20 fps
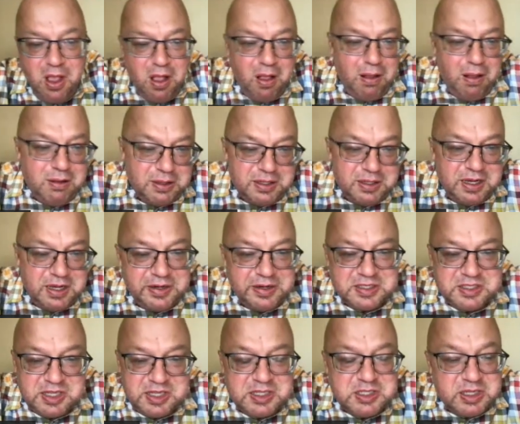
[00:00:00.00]
And
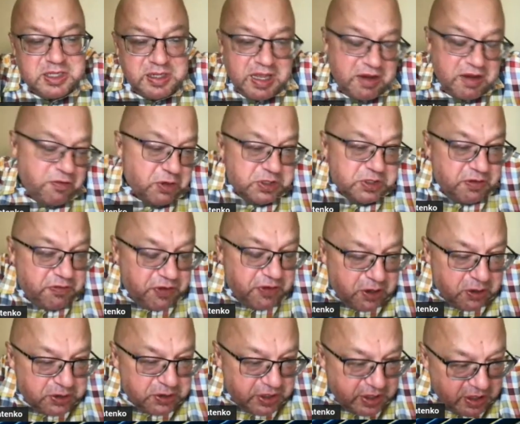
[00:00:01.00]
like what they
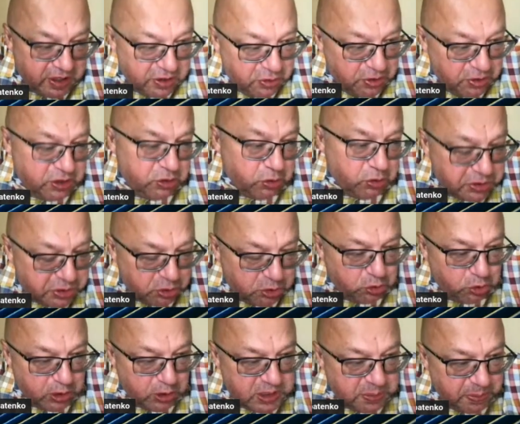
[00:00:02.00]
found, you need also
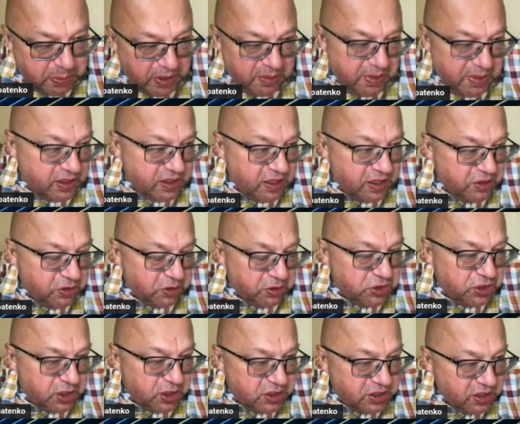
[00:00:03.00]
to experiment, like not
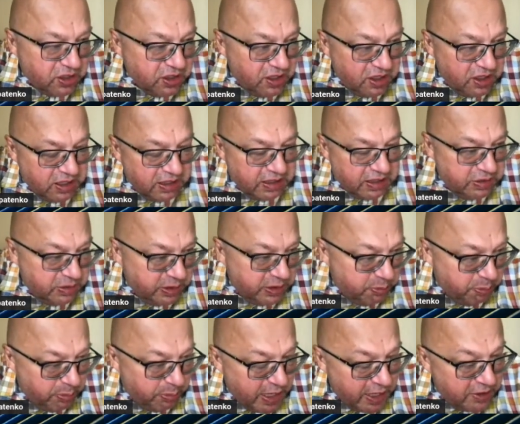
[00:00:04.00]
just
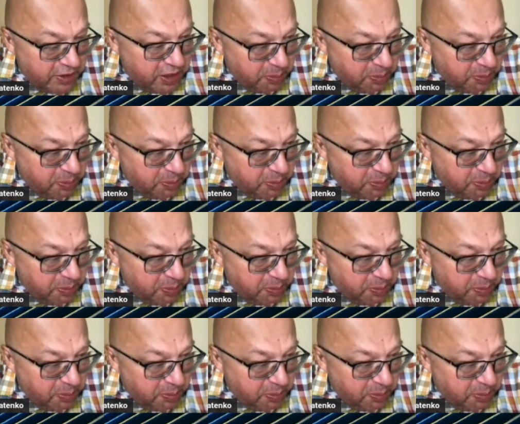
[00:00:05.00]
make